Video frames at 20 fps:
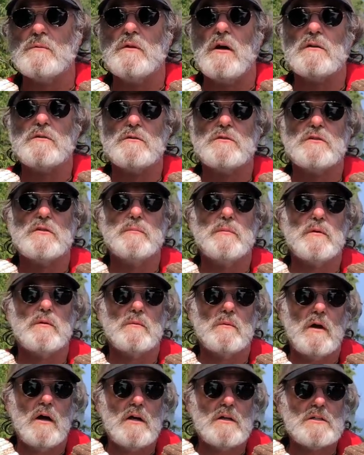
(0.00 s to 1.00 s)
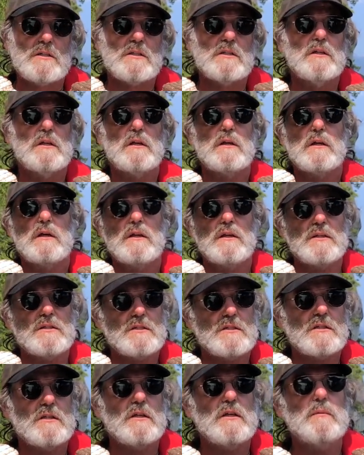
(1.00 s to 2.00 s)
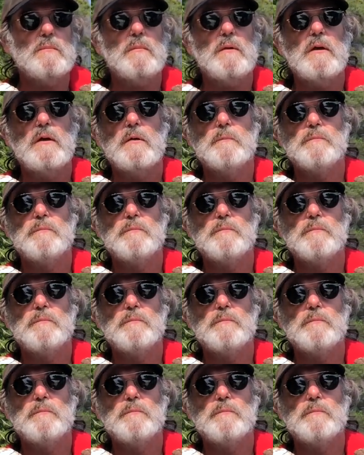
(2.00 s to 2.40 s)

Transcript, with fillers: with Dr. Samir Ross and his team,